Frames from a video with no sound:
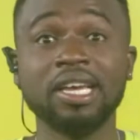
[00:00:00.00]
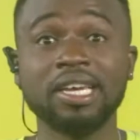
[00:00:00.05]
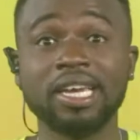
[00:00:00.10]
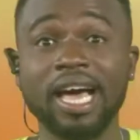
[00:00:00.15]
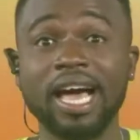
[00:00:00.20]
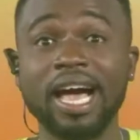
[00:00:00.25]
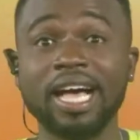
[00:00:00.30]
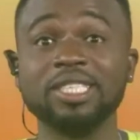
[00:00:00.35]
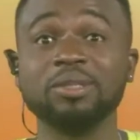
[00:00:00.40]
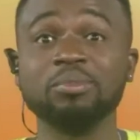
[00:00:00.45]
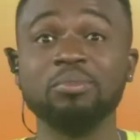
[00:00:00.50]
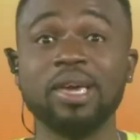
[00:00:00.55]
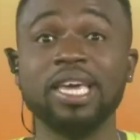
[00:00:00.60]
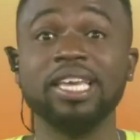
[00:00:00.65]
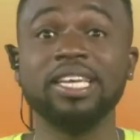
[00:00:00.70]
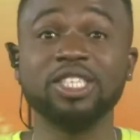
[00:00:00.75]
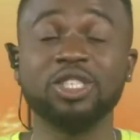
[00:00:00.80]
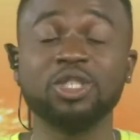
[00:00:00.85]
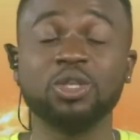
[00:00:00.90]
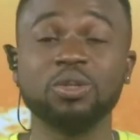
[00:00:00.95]
has made it
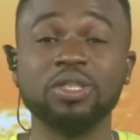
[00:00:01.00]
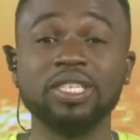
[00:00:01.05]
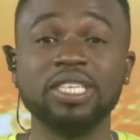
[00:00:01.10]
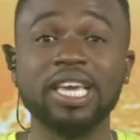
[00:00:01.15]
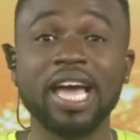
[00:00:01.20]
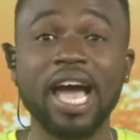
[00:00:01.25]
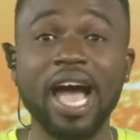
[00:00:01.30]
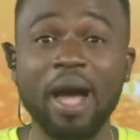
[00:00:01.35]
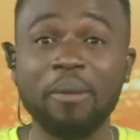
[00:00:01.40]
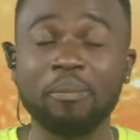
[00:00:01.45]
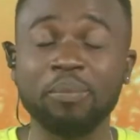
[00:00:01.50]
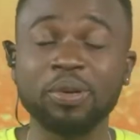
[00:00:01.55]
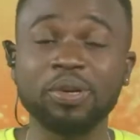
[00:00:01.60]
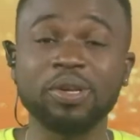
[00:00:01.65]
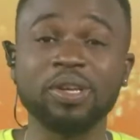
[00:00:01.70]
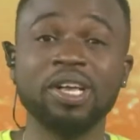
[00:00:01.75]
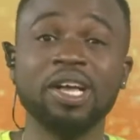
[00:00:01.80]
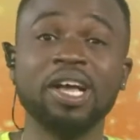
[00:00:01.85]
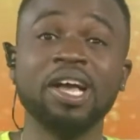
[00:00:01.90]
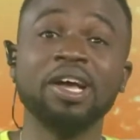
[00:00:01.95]
to the Apple
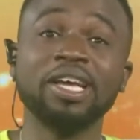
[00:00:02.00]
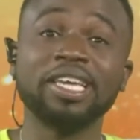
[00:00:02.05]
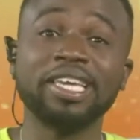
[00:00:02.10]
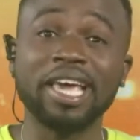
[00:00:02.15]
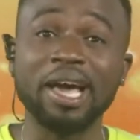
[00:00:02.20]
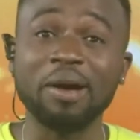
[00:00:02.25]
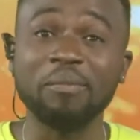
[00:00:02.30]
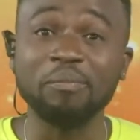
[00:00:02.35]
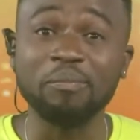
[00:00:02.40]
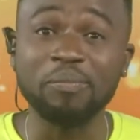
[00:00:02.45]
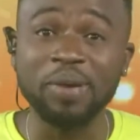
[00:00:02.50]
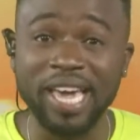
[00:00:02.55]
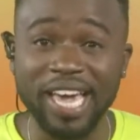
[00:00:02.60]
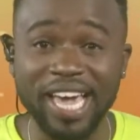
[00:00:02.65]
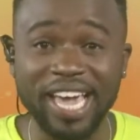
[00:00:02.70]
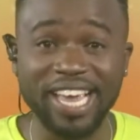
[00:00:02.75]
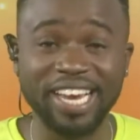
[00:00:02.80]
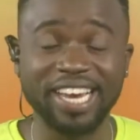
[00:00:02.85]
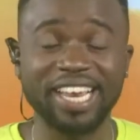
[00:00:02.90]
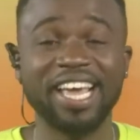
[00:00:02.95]
campaign.
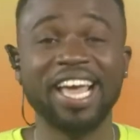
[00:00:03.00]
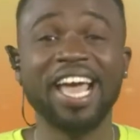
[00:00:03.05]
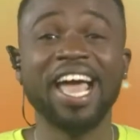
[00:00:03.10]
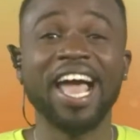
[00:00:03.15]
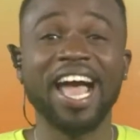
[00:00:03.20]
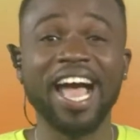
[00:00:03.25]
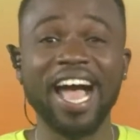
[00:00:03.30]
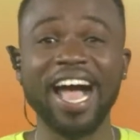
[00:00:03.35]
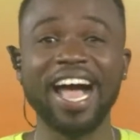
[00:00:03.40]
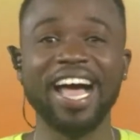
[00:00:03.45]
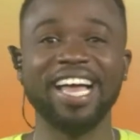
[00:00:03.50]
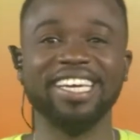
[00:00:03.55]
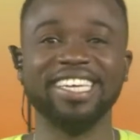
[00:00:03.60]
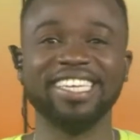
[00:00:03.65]
And